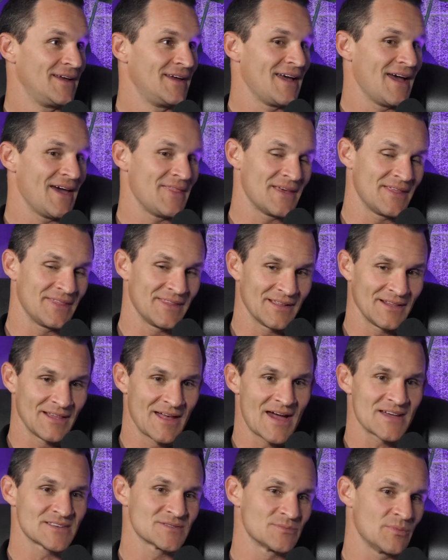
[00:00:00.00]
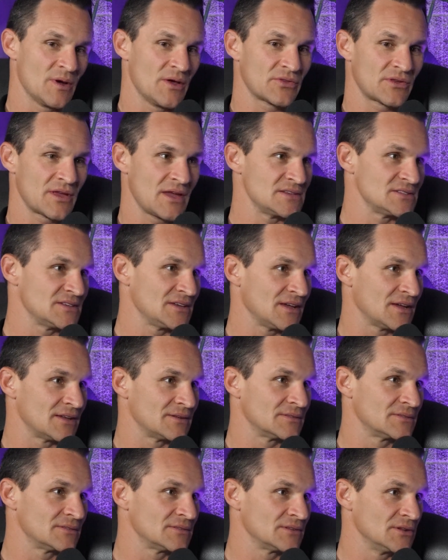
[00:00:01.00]
And then the last month, Casey
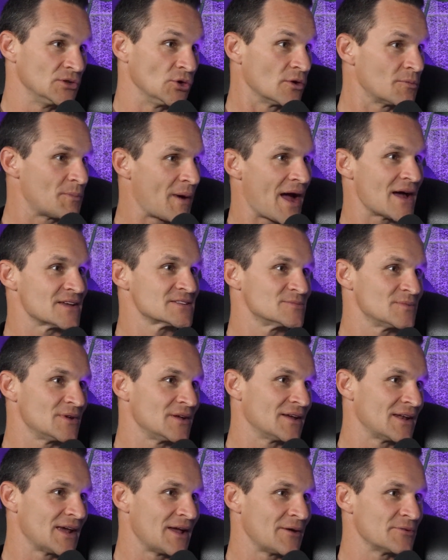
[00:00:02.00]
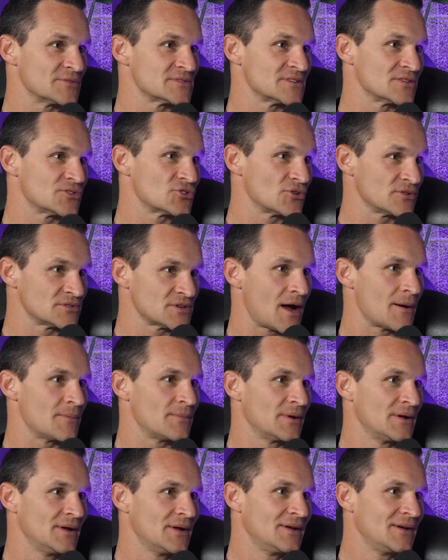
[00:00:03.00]
and Luke passed me, and I was the
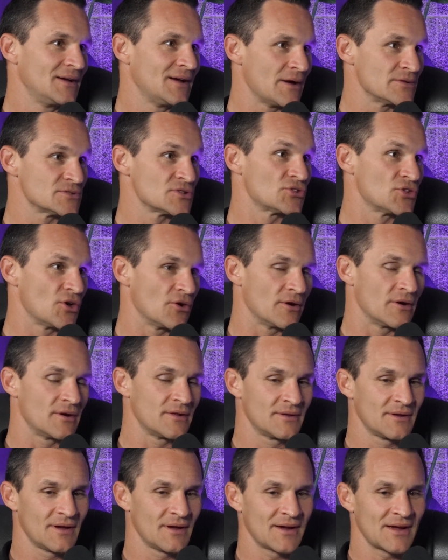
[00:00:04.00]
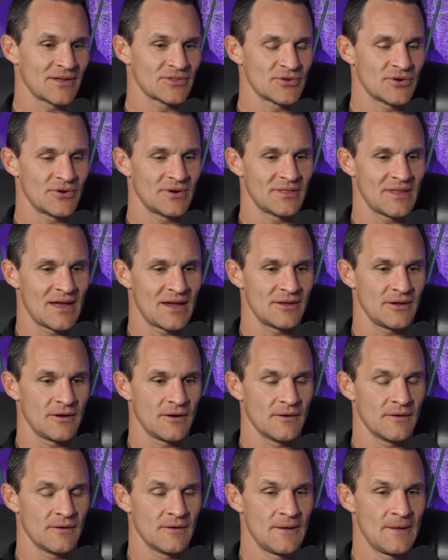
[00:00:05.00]
third. I got third that
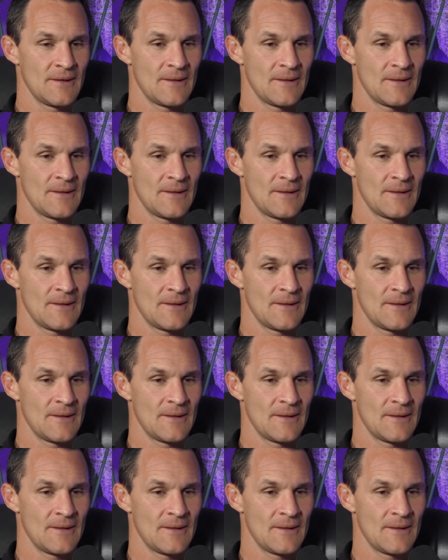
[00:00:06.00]
year.